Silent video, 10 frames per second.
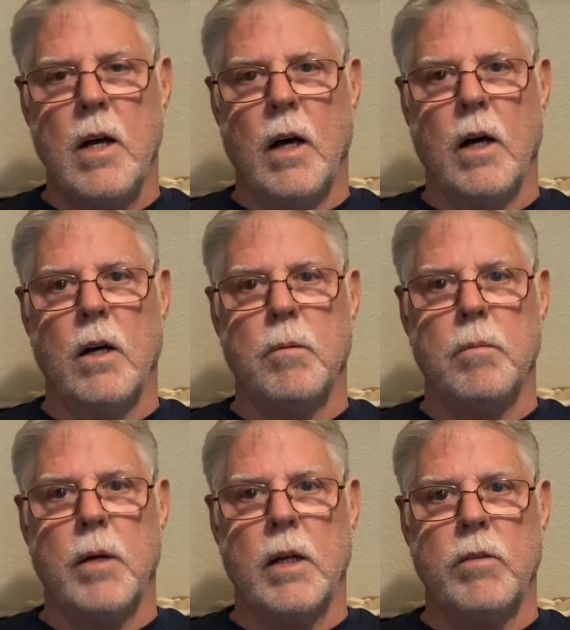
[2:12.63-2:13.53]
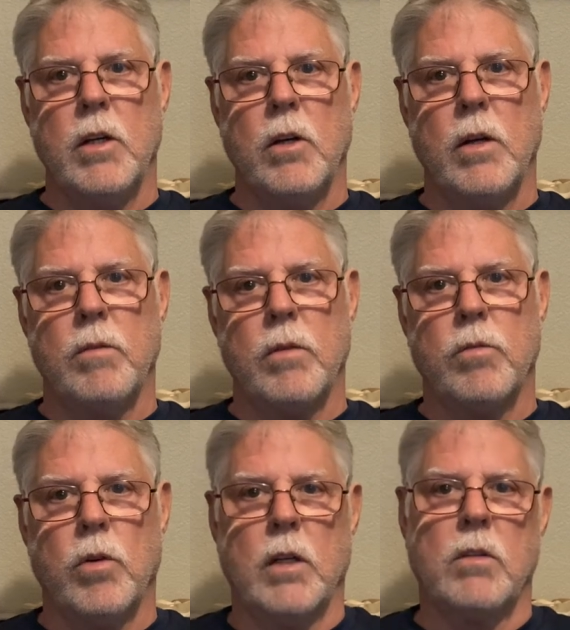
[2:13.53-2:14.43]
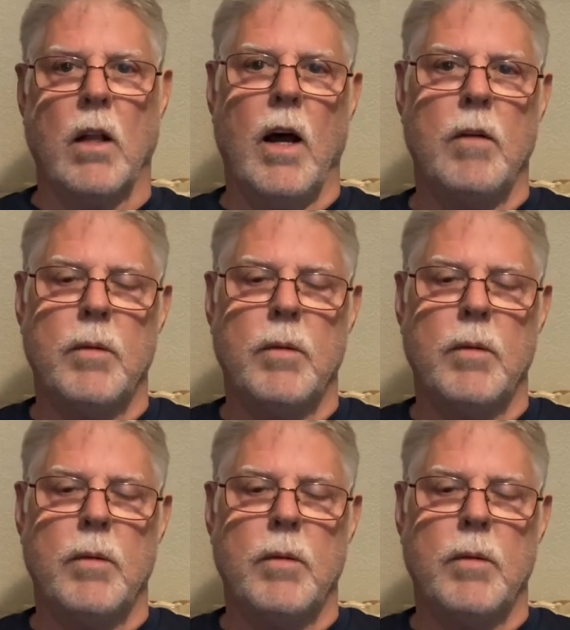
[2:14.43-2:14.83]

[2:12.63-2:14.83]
Um, many of you know him from Forex Live,